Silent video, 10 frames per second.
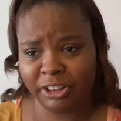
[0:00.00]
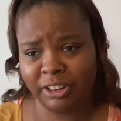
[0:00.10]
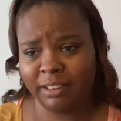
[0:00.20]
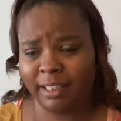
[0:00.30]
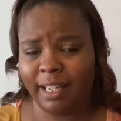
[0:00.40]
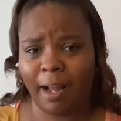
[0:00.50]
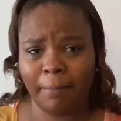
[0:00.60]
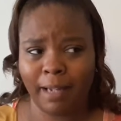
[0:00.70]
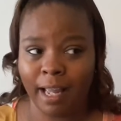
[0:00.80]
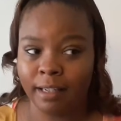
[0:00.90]
She said,
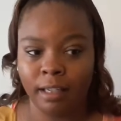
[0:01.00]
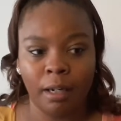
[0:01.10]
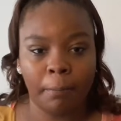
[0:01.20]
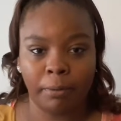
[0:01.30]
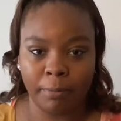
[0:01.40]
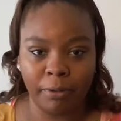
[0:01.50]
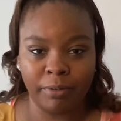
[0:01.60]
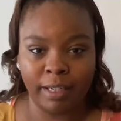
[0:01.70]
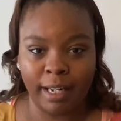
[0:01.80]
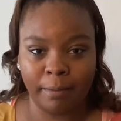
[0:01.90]
I'm not
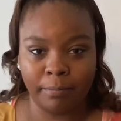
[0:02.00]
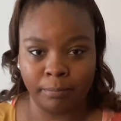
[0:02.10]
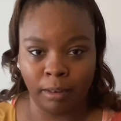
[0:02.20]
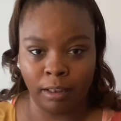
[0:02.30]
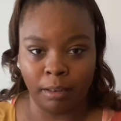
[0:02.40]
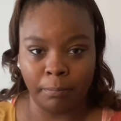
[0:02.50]
promoting that uh,